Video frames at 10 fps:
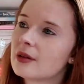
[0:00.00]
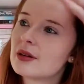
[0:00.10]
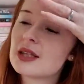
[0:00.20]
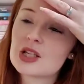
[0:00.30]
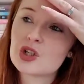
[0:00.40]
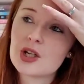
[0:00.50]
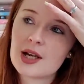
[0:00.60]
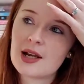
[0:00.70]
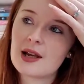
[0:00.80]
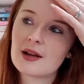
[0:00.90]
this
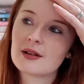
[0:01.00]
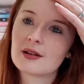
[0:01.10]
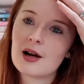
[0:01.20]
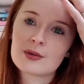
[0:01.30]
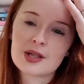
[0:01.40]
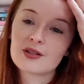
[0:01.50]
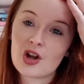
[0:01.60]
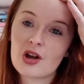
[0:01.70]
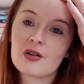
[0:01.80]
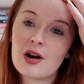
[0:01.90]
year, I was like,
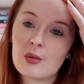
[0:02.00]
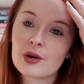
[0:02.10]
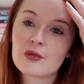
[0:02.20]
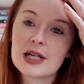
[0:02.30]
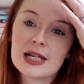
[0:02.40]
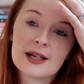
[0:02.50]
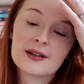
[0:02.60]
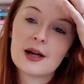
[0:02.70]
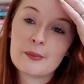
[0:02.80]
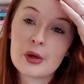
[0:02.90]
no, I want to read
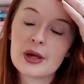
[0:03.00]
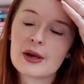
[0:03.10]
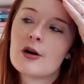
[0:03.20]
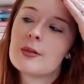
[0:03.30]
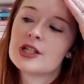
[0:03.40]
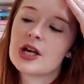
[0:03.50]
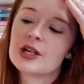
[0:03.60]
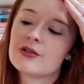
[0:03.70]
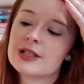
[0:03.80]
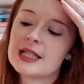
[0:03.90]
it. I'm putting it on my
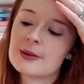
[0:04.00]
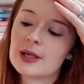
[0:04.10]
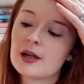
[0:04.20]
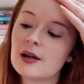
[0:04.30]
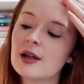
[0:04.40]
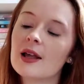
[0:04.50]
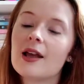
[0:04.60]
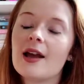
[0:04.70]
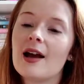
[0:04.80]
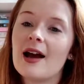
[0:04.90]
January TBR.
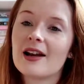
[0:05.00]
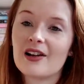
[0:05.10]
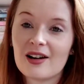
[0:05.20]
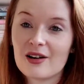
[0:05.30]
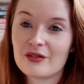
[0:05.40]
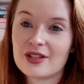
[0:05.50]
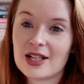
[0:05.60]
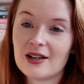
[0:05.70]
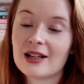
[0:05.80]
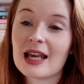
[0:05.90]
And I loved
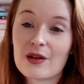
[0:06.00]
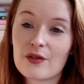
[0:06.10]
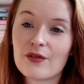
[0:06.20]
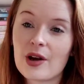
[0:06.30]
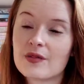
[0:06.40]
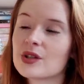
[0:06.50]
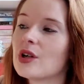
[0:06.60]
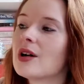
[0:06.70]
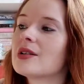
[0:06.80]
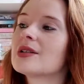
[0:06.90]
it. I gave it 5
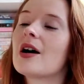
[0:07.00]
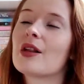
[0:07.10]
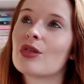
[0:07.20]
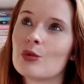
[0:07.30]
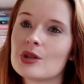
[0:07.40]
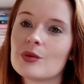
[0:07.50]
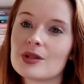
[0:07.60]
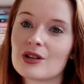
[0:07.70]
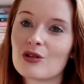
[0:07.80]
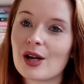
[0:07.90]
stars. I thought it
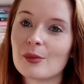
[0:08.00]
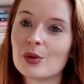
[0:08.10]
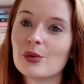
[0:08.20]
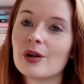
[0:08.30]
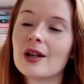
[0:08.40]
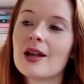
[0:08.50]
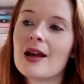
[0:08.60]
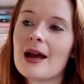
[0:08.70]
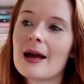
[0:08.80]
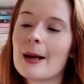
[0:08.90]
was incredible.
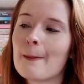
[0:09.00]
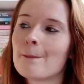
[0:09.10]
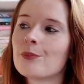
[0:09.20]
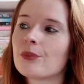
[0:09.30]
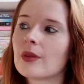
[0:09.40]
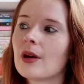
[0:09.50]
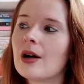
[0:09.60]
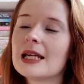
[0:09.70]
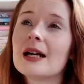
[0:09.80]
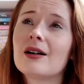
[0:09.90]
I
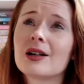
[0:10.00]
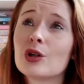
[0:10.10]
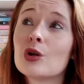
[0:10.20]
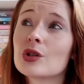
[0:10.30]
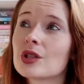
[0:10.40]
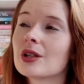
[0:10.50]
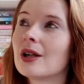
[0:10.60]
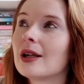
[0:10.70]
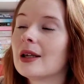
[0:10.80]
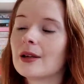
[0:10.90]
got to
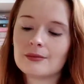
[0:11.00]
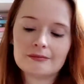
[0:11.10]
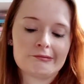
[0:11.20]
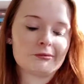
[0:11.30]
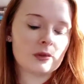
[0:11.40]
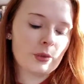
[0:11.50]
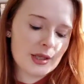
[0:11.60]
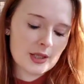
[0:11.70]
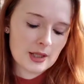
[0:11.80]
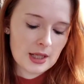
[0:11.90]
like,
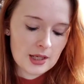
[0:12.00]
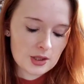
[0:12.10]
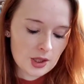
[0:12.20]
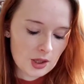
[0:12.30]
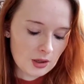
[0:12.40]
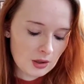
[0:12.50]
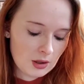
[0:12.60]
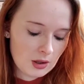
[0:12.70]
where did I get to?